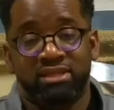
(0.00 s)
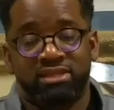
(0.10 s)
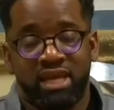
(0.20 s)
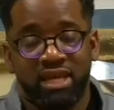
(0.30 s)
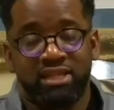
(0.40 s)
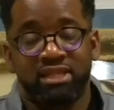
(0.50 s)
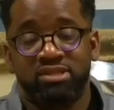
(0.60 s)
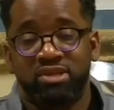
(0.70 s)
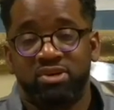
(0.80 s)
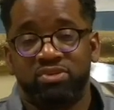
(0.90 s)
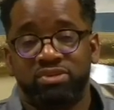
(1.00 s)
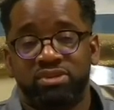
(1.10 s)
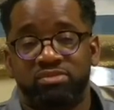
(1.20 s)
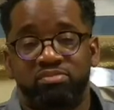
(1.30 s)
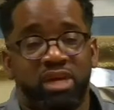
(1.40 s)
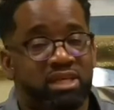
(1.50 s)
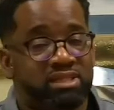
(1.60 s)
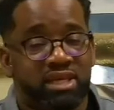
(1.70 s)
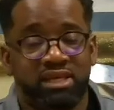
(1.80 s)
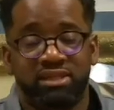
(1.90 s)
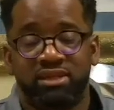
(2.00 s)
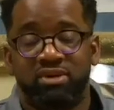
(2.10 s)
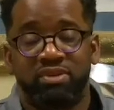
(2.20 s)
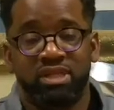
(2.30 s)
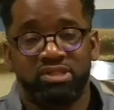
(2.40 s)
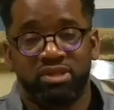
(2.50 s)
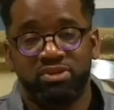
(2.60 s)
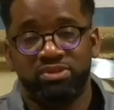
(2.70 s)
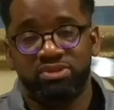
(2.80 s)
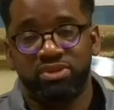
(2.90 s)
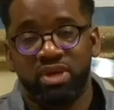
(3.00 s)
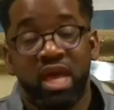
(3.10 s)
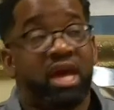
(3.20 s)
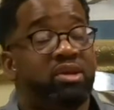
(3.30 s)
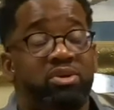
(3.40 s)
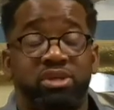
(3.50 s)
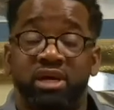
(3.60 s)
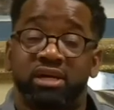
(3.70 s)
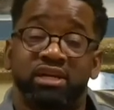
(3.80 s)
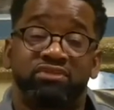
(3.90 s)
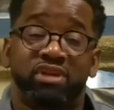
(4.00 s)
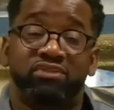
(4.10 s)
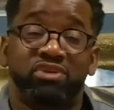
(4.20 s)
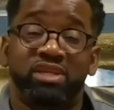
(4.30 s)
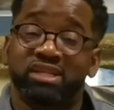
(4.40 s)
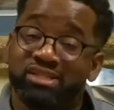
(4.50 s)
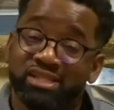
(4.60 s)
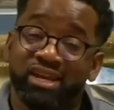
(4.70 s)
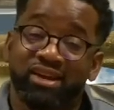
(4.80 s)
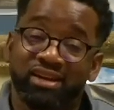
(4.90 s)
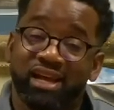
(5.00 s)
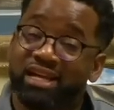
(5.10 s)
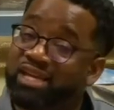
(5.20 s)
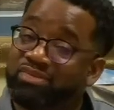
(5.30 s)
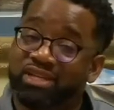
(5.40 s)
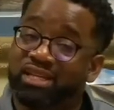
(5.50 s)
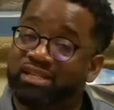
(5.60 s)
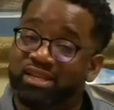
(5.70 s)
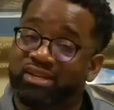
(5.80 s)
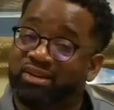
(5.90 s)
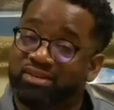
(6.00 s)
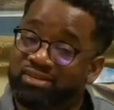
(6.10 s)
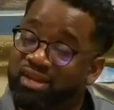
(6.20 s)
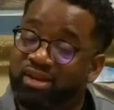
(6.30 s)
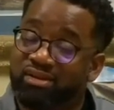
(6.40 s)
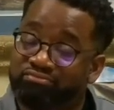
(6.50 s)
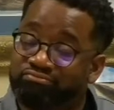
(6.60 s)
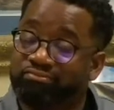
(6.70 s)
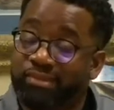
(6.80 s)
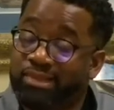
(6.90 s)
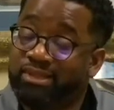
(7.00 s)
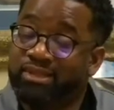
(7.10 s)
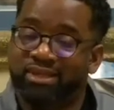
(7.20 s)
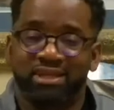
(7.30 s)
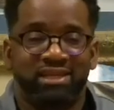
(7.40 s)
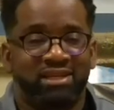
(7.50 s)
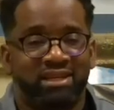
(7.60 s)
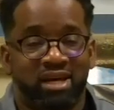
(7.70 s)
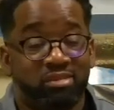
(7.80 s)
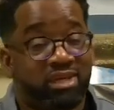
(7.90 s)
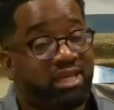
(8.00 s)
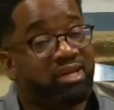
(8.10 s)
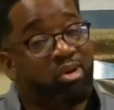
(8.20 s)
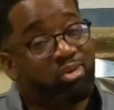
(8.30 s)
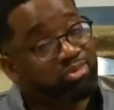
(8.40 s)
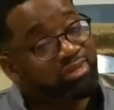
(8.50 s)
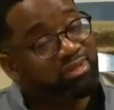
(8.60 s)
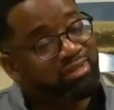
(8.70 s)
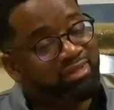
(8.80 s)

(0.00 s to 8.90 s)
Take these notes, meditate on these notes. And oh, yeah, if, if you didn't share, I keep forgetting to tell y'all to share. I'm getting older.